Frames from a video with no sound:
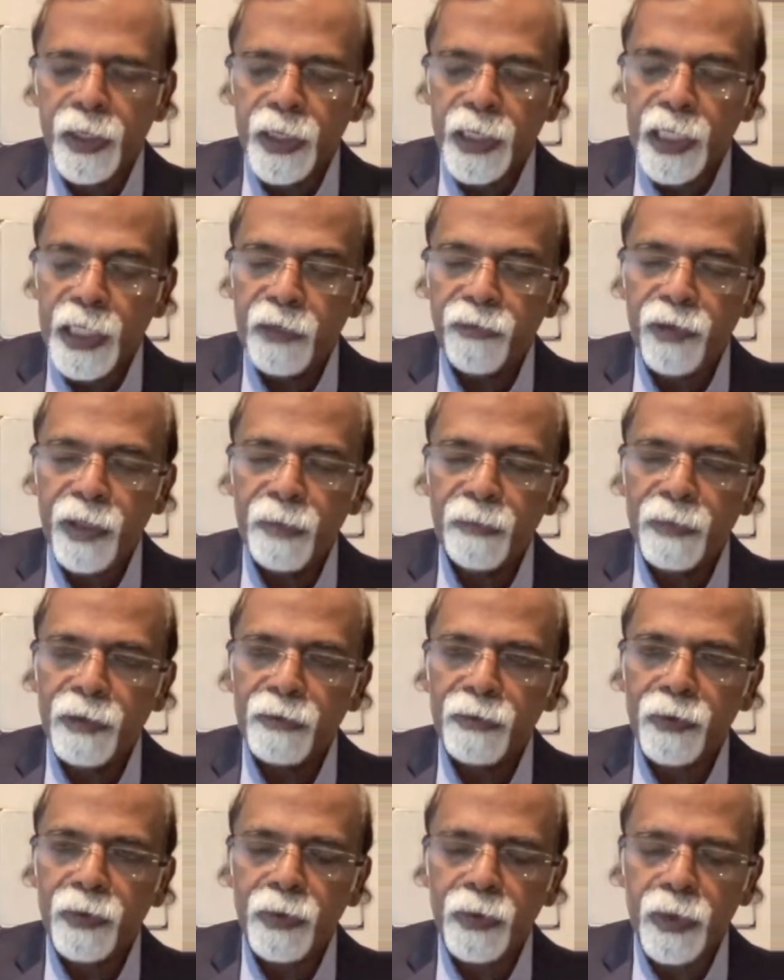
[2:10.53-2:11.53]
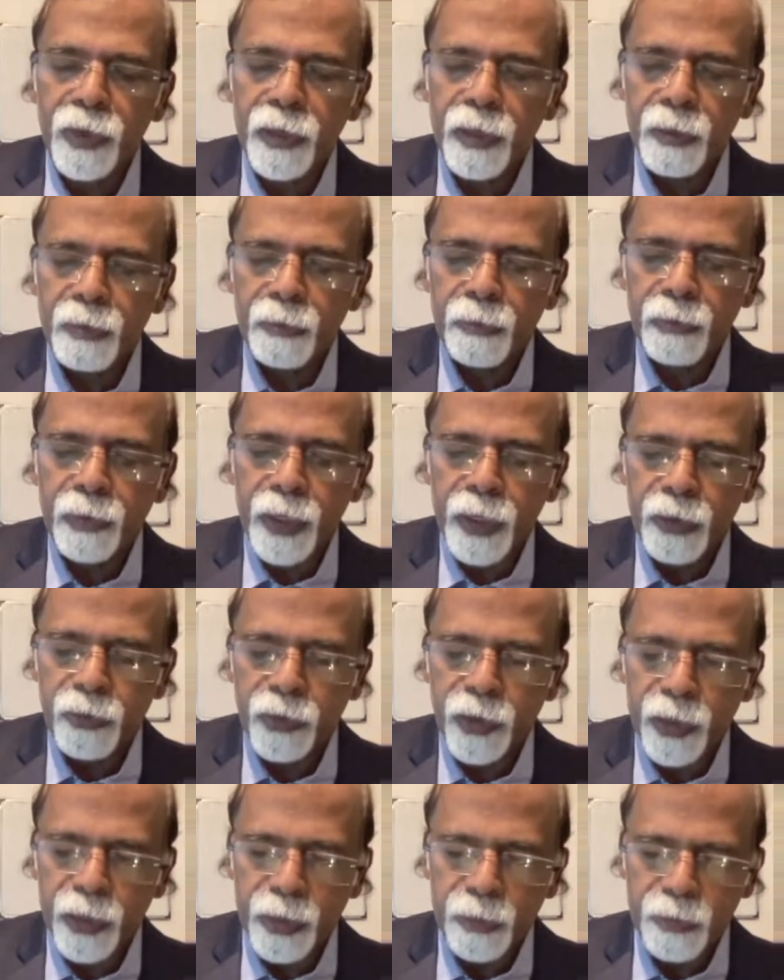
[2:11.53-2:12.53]
even before the
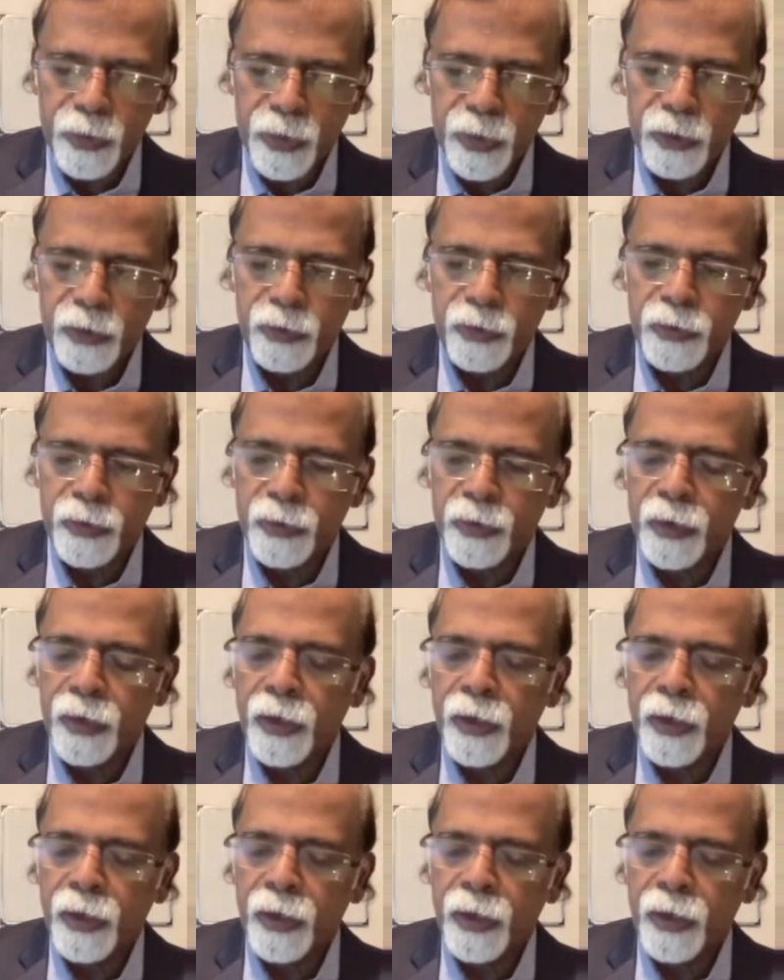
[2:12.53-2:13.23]
pathway comes down.